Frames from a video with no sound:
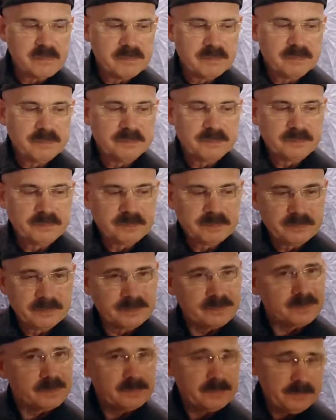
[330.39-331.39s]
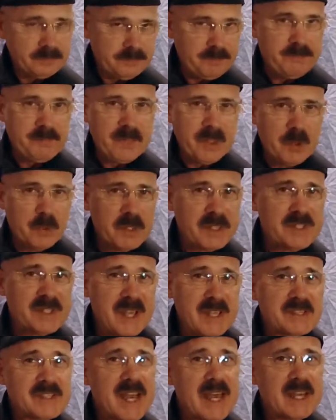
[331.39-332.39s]
which
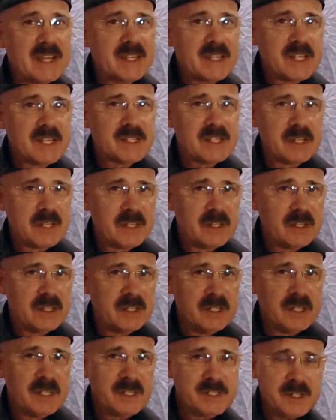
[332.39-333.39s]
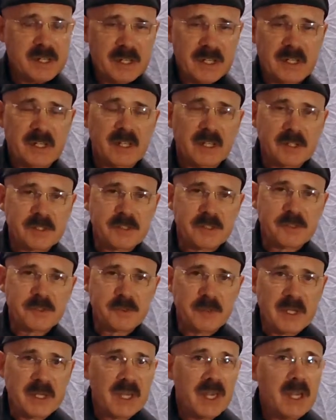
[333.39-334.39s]
sounds kind of dissonant,
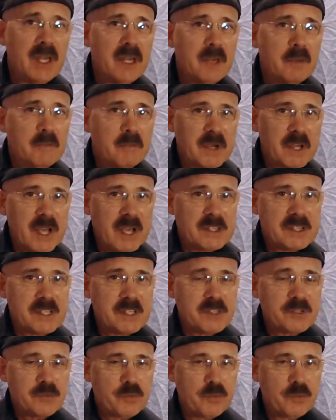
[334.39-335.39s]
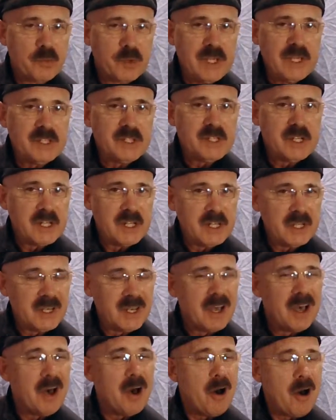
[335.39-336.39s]
excuse me, because it's reaching
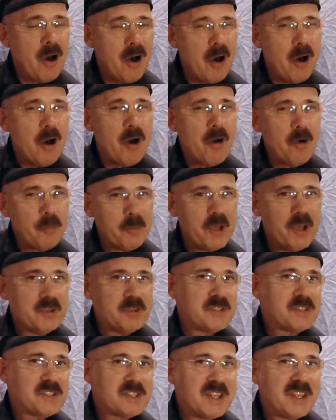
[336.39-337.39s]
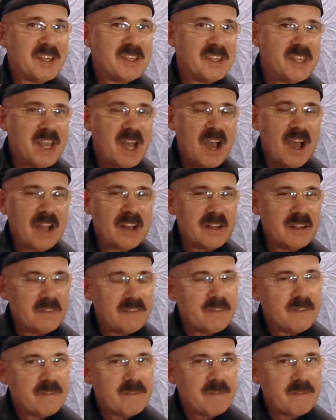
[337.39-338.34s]
almost the octave.